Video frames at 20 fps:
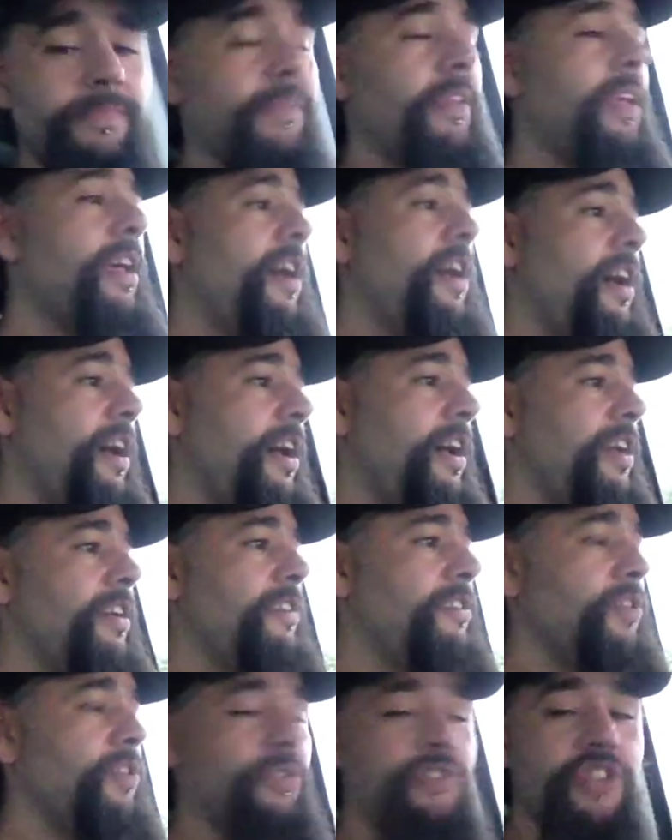uh,
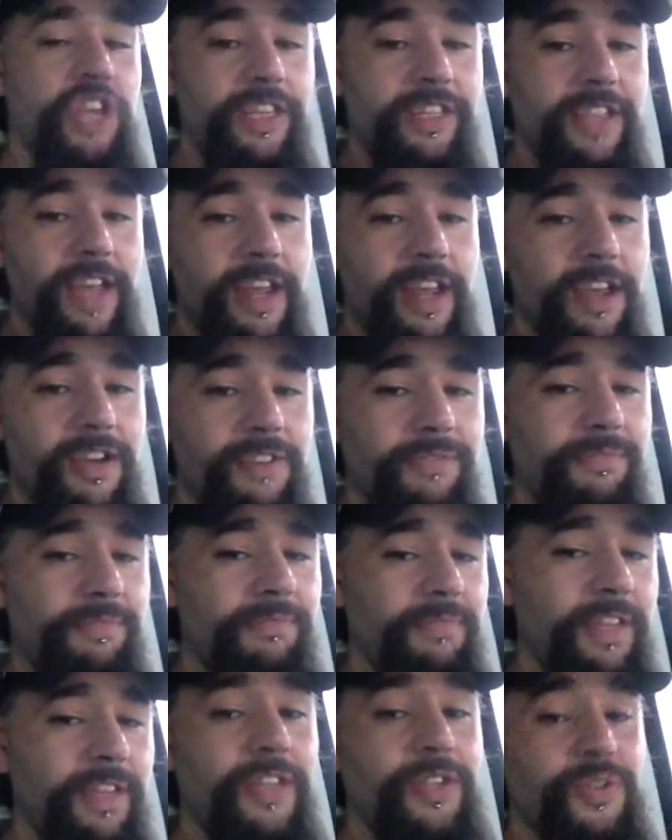so check that out.
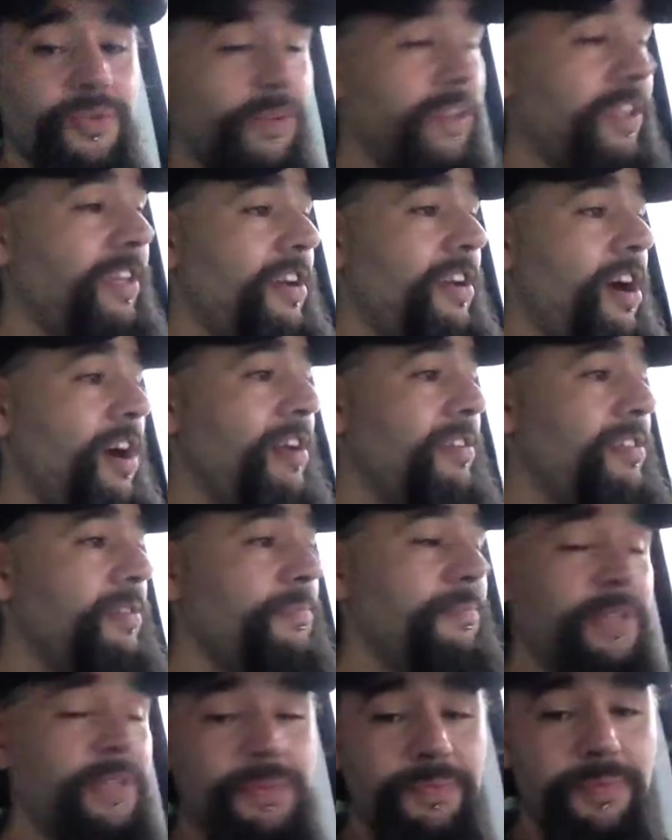It's really
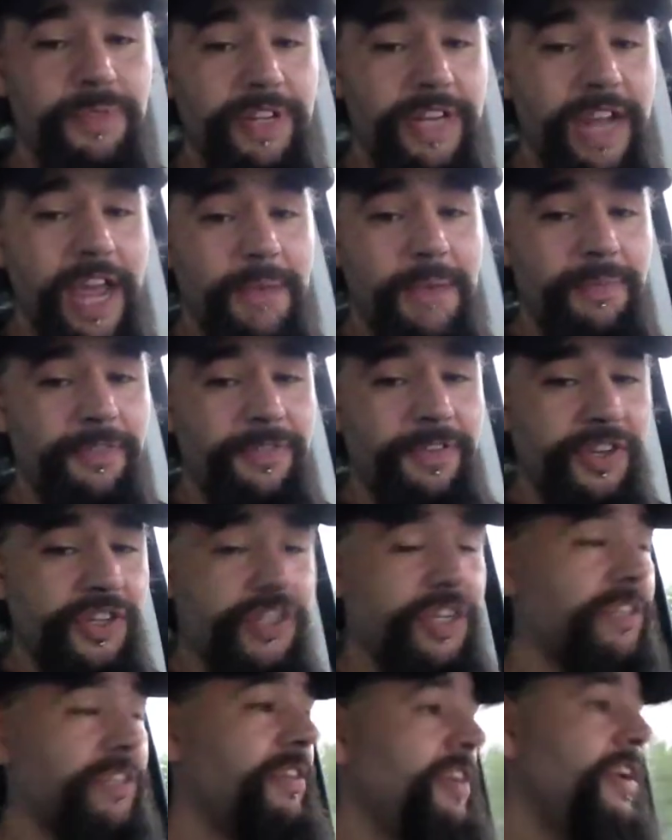awesome, it's pretty damn
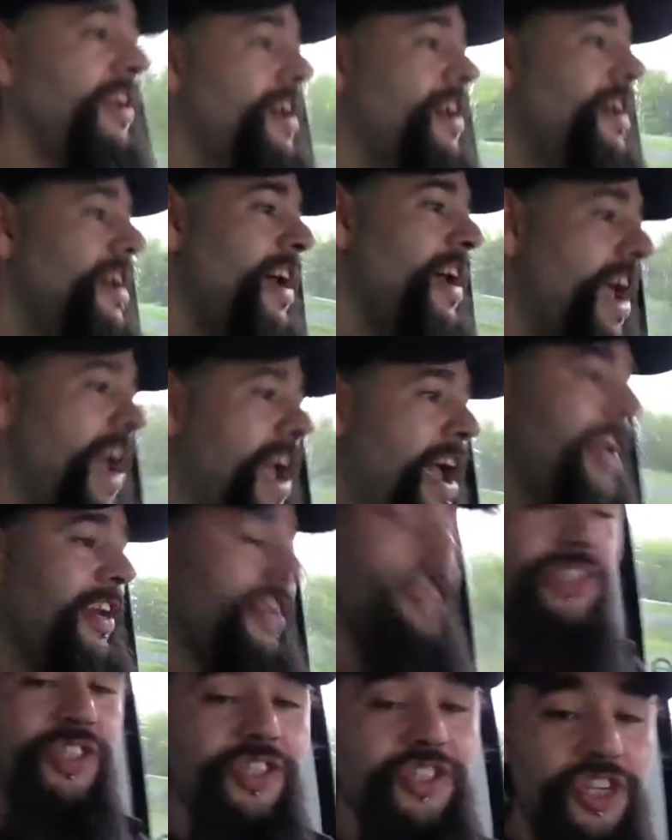efficient, and
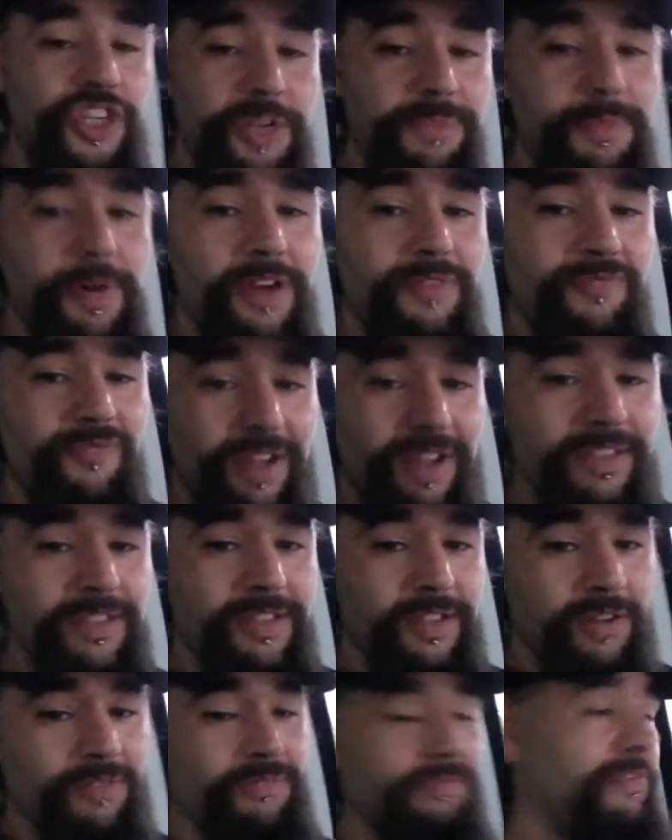it's cheap on
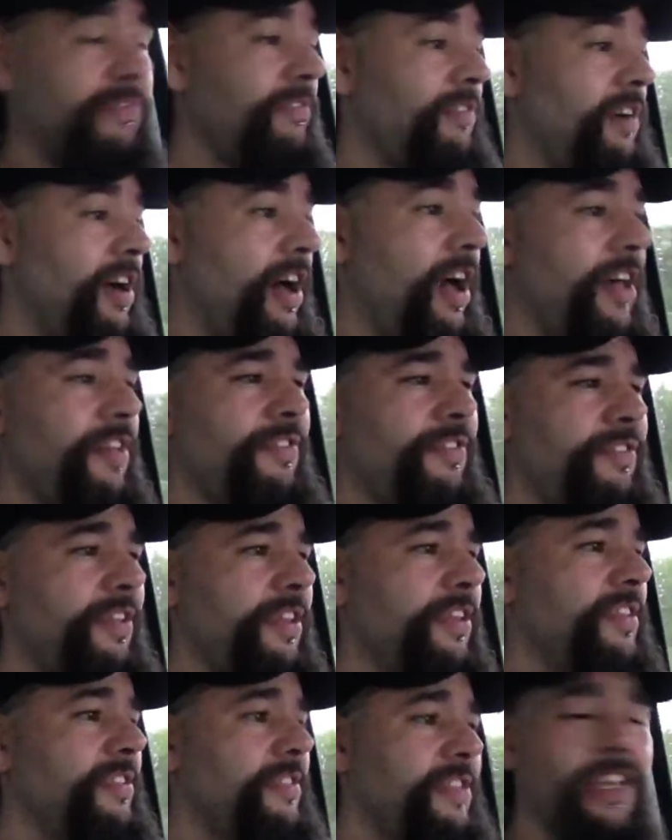redstone. Well, other
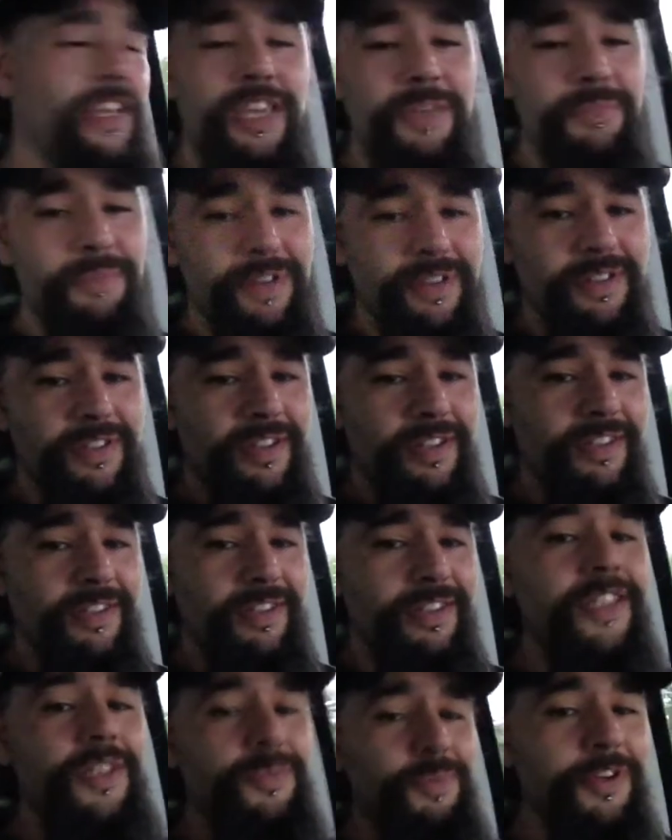than the sticky pistons,
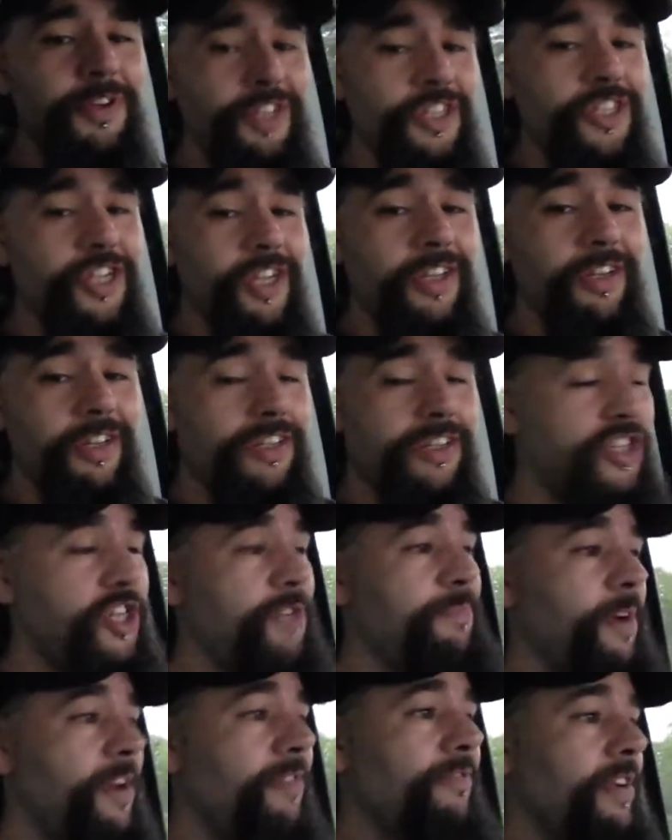it's pretty ch
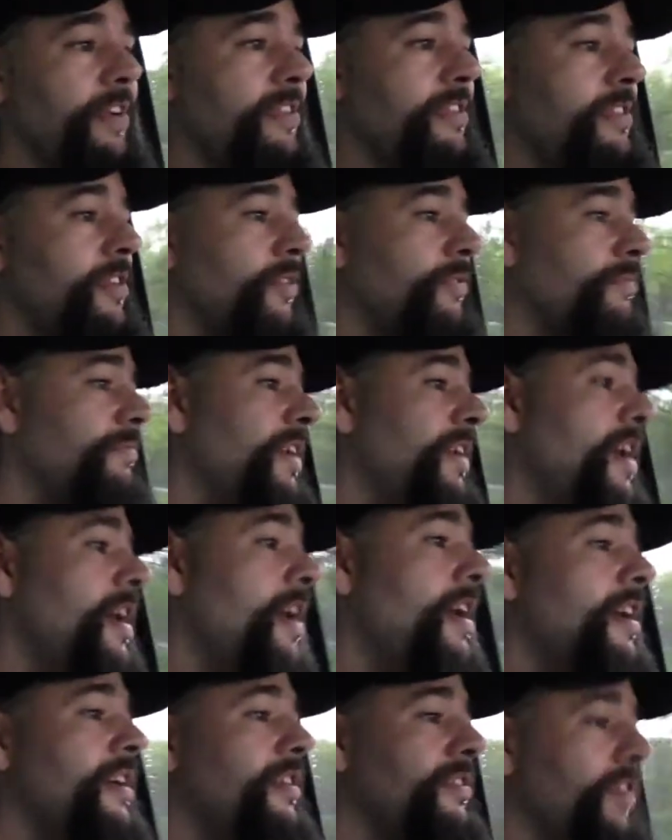cheap on
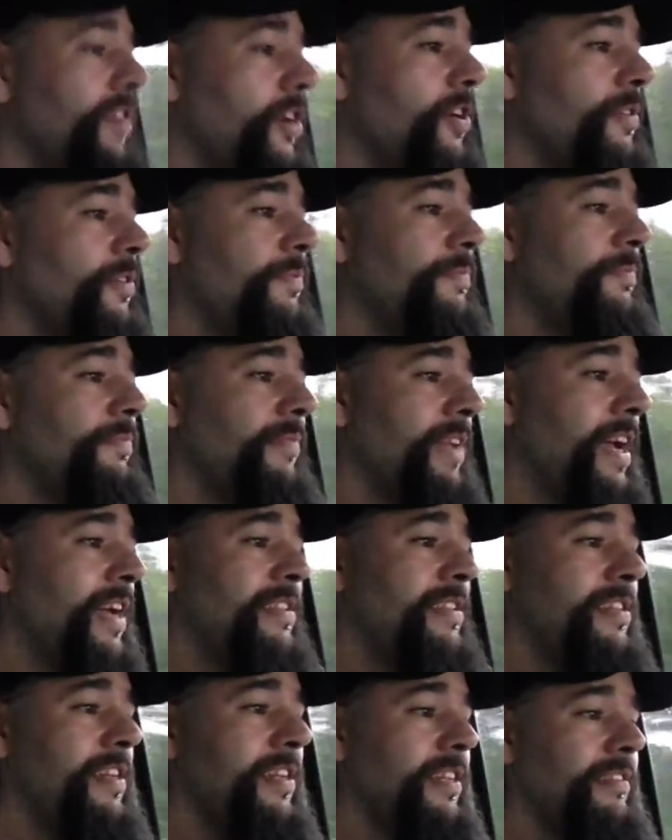redstone. So,
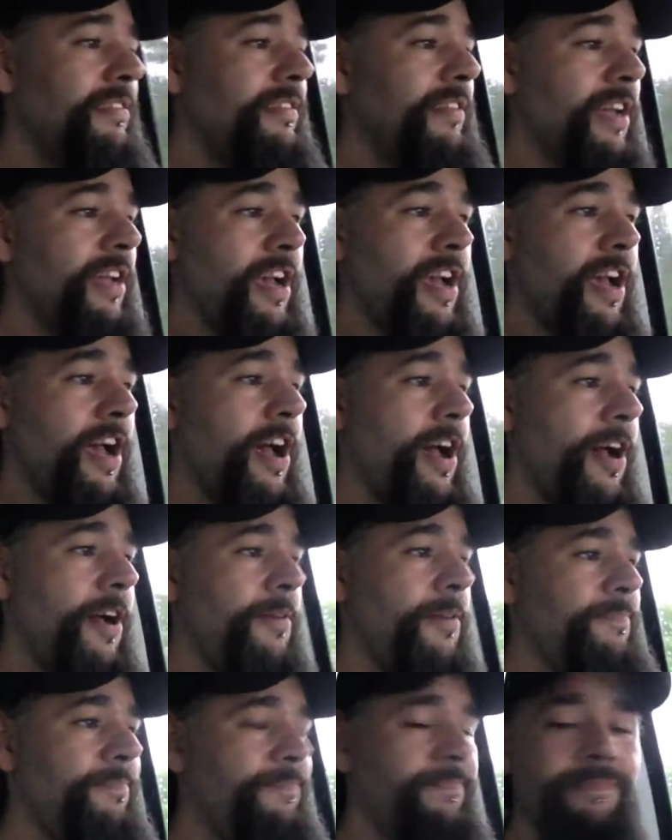that's it.
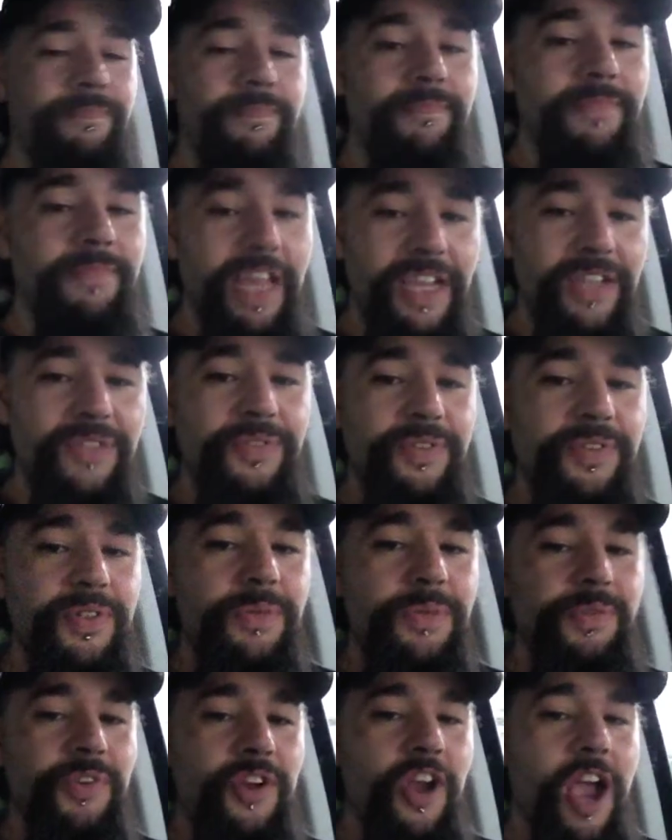Um, thanks for
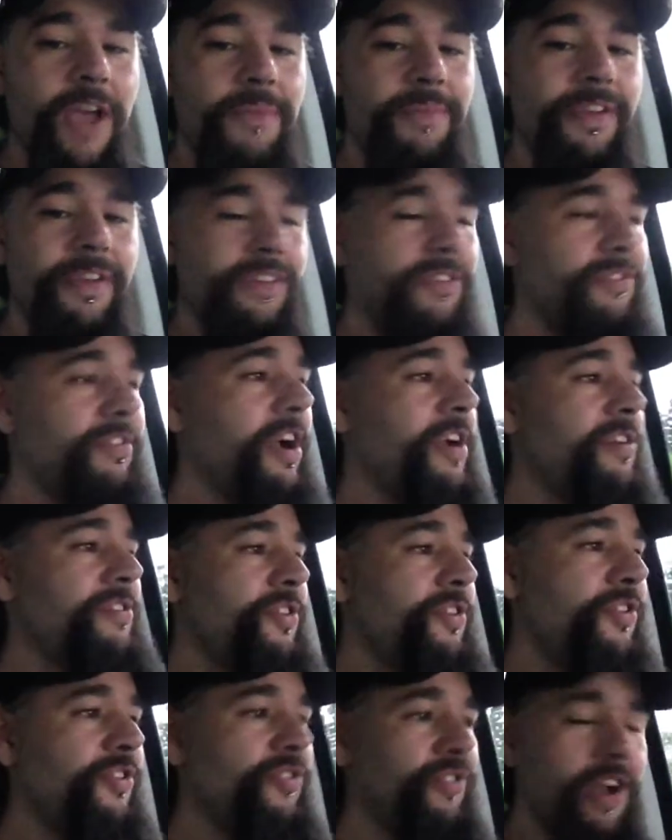subscribing, you guys
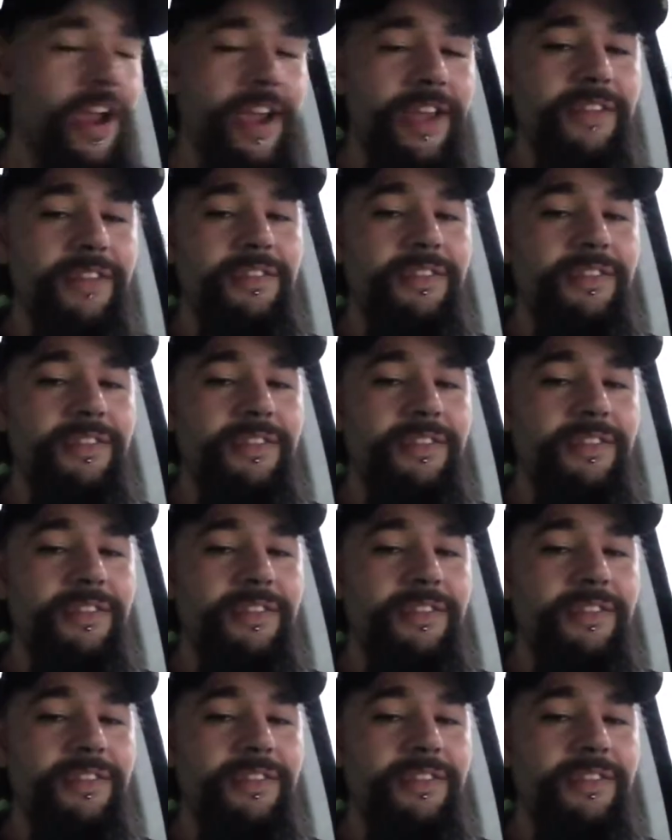are great.